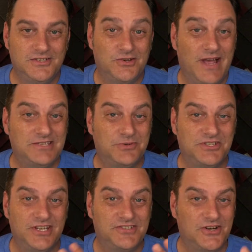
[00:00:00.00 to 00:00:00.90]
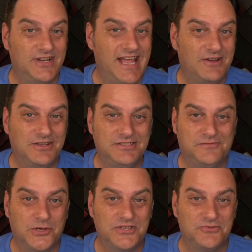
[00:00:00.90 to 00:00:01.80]
So as we're just starting out on
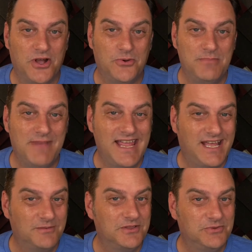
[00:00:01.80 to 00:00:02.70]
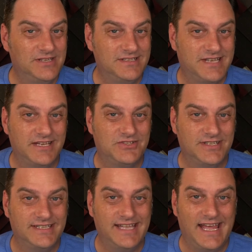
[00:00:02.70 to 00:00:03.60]
Divorce Row, we might come to the
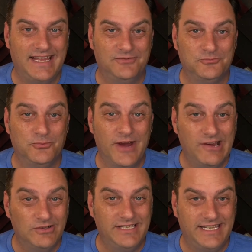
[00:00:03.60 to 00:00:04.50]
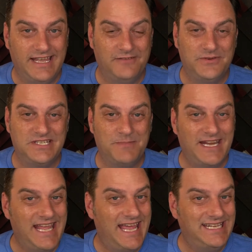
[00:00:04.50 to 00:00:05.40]
realization that rarely have we
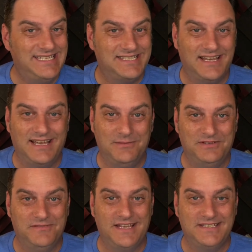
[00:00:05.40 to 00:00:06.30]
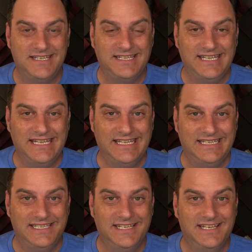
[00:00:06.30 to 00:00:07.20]
spent any time investing
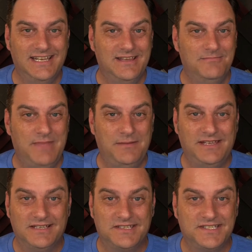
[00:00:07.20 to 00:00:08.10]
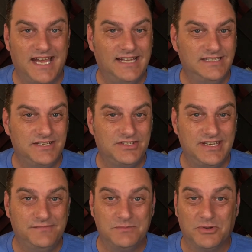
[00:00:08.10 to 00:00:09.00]
in maybe a stylish,
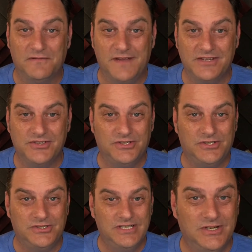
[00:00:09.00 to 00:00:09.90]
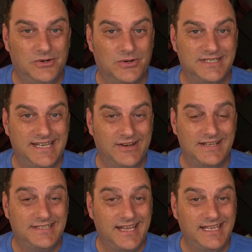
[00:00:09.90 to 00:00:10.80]
even professional, or dare I
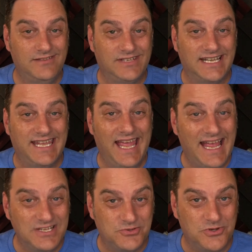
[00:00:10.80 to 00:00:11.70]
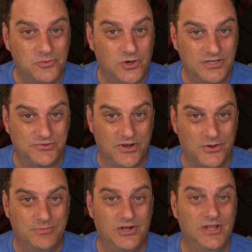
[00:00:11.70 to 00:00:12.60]
say even a casual
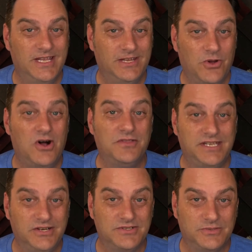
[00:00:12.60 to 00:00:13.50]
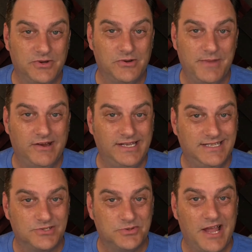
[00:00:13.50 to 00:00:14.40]
wardrobe in all the years that we were married
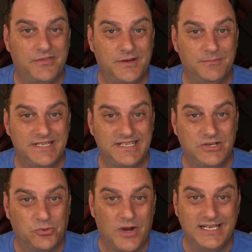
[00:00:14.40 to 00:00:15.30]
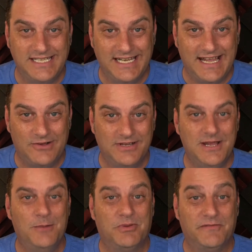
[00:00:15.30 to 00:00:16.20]
because we're out there busy grinding it out,
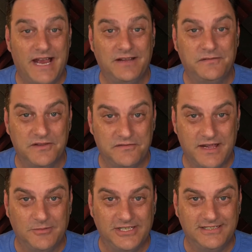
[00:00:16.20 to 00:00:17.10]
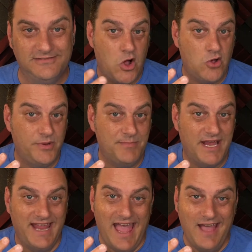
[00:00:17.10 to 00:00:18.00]
providing for the family. All we
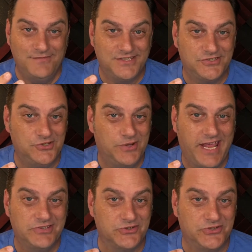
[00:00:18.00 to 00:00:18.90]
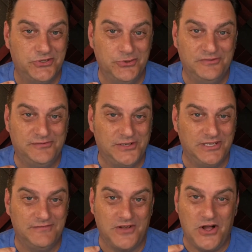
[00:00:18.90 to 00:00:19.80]
might have is a suitcase or two
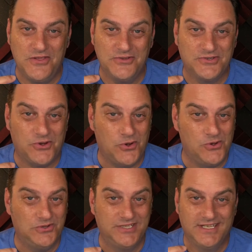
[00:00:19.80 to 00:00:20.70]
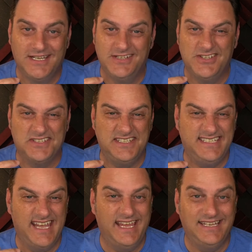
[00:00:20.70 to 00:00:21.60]
full of all those old, just
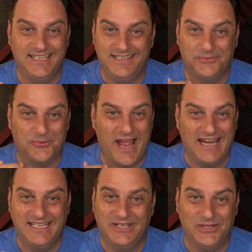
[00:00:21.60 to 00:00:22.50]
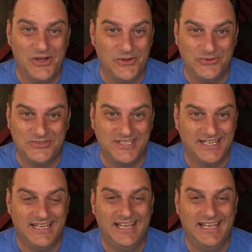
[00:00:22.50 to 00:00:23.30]
dated, ratty clothes.